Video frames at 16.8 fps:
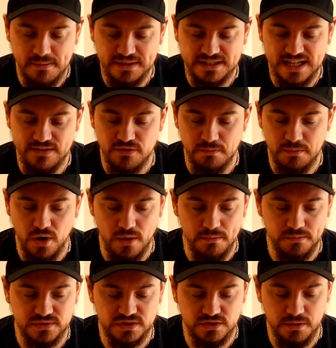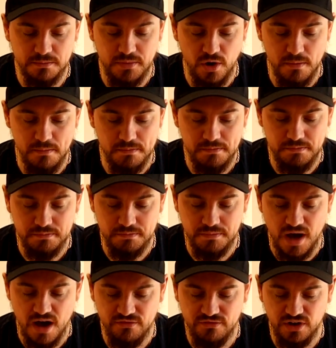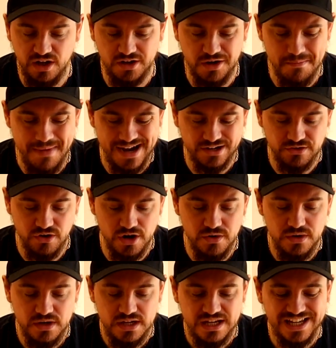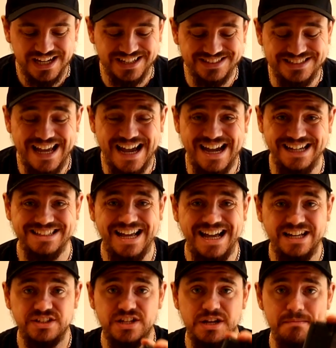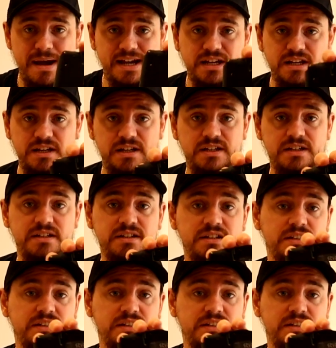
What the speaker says: save the bottom part for like a macro, because that is actually immaculate.